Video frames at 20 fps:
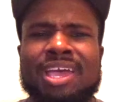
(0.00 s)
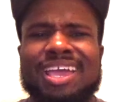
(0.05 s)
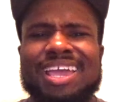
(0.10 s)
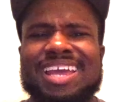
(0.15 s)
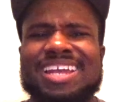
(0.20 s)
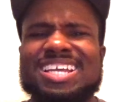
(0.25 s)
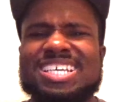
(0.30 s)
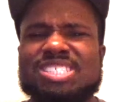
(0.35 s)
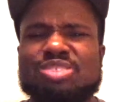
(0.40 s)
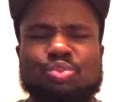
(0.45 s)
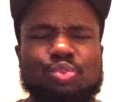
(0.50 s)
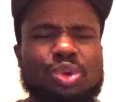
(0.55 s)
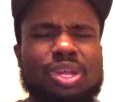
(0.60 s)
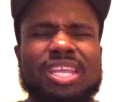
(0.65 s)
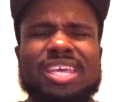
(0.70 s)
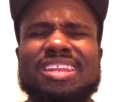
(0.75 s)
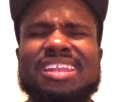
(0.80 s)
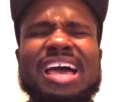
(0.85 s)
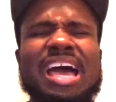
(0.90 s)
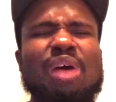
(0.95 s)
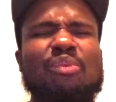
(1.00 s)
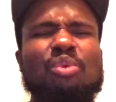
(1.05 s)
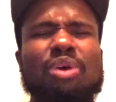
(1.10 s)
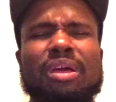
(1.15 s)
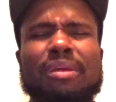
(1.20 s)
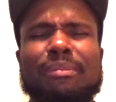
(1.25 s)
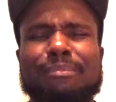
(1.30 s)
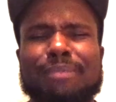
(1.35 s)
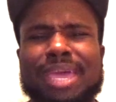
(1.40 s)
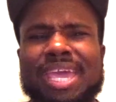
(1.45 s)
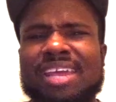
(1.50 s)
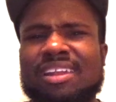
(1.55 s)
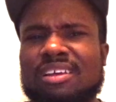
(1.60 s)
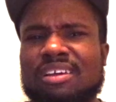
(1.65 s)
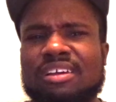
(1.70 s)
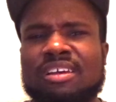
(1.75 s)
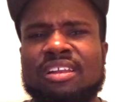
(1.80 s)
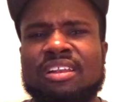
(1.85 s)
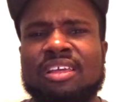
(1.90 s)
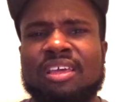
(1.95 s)
And that's really not what
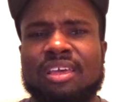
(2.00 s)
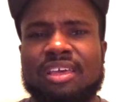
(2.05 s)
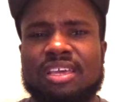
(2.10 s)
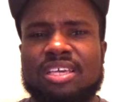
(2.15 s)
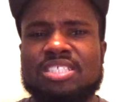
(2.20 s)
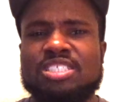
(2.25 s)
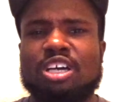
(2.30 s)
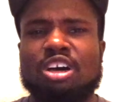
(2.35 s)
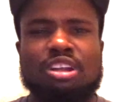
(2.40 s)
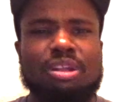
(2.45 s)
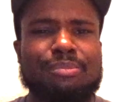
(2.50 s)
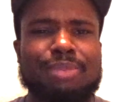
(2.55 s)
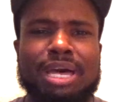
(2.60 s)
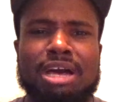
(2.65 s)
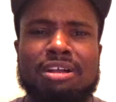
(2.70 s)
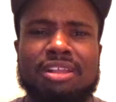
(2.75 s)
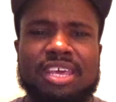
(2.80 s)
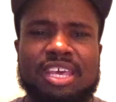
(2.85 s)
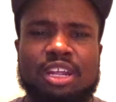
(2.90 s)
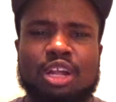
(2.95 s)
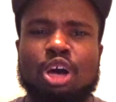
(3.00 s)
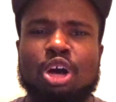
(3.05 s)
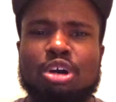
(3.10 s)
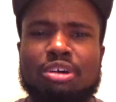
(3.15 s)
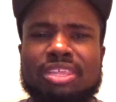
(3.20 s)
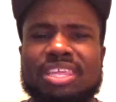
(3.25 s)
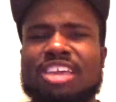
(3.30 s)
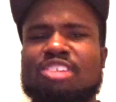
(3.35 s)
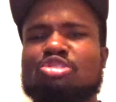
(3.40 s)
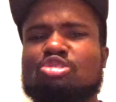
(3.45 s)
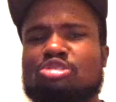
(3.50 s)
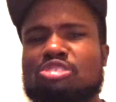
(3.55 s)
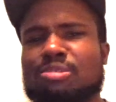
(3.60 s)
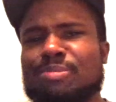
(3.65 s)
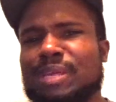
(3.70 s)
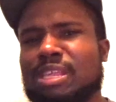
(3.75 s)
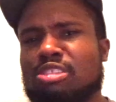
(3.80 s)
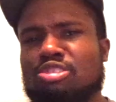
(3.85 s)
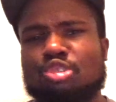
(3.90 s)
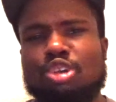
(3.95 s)
manhood is all about at all. Yes, you should
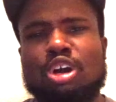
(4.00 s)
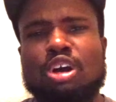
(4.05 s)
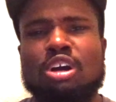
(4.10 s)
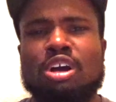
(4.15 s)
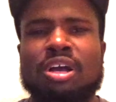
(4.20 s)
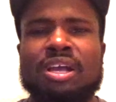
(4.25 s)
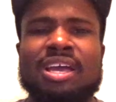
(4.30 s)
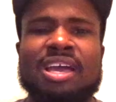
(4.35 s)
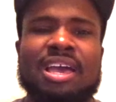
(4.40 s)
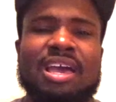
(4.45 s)
be strong.